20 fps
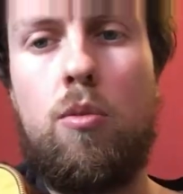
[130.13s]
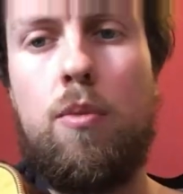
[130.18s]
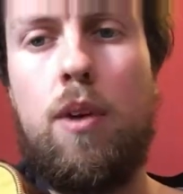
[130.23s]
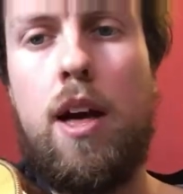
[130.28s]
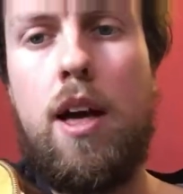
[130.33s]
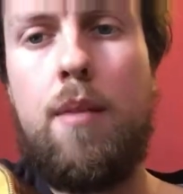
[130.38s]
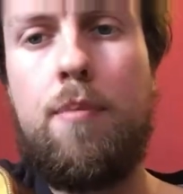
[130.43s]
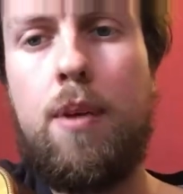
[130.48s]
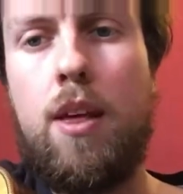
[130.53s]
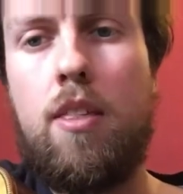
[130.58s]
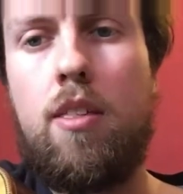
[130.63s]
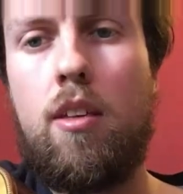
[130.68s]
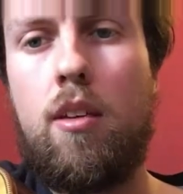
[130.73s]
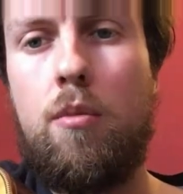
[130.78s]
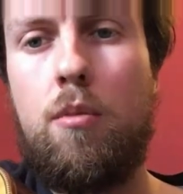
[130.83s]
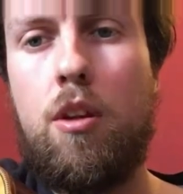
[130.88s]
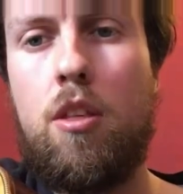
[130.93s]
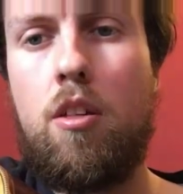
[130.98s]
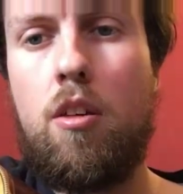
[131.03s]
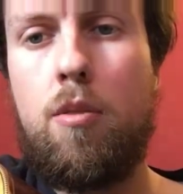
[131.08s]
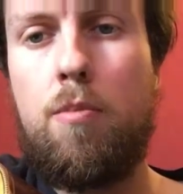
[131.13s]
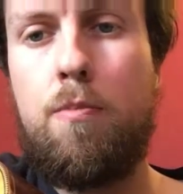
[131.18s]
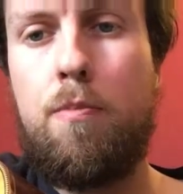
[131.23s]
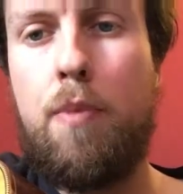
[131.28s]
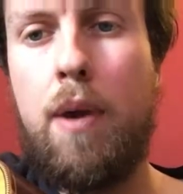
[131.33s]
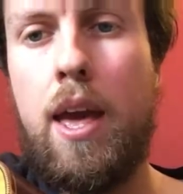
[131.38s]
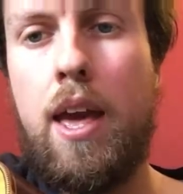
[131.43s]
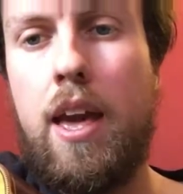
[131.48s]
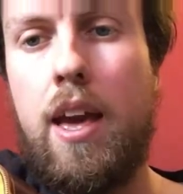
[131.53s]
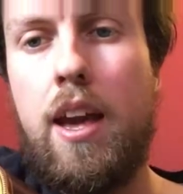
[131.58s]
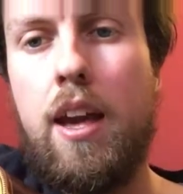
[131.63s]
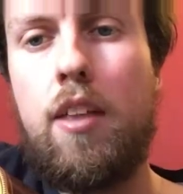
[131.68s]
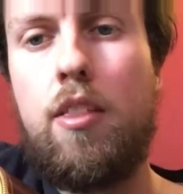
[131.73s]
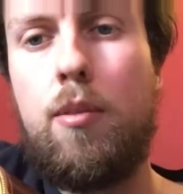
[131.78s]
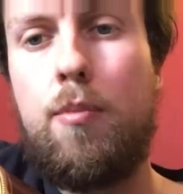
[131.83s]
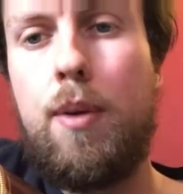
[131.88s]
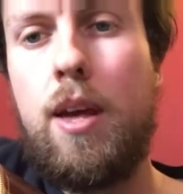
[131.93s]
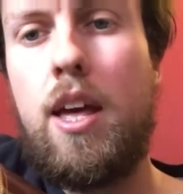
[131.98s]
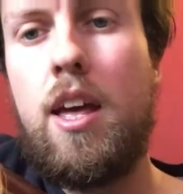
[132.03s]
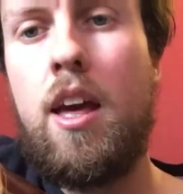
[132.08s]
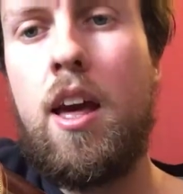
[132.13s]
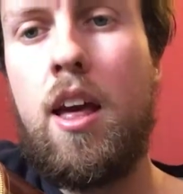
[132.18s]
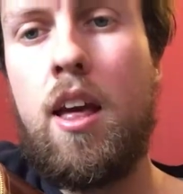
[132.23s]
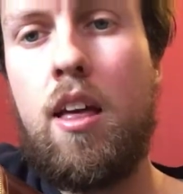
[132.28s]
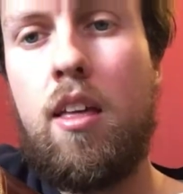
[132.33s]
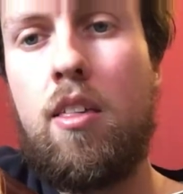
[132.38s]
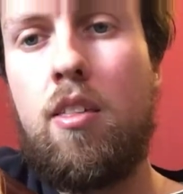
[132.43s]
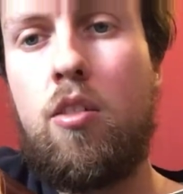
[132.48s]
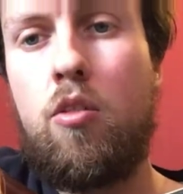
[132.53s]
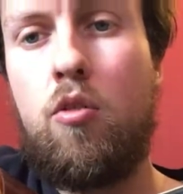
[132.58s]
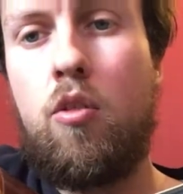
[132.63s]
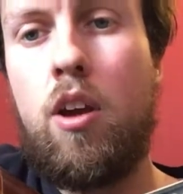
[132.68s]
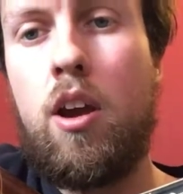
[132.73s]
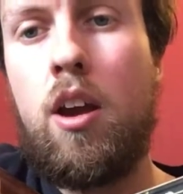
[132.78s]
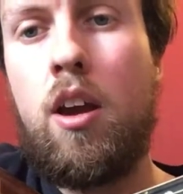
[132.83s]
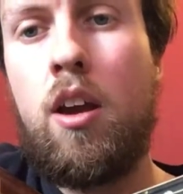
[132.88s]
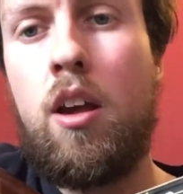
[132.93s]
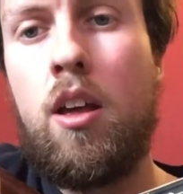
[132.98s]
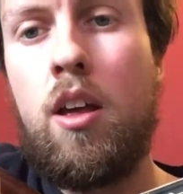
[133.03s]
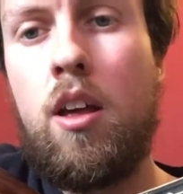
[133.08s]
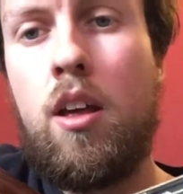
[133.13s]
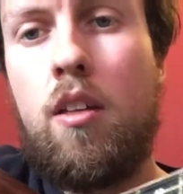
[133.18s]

where basically we just pick the bass string,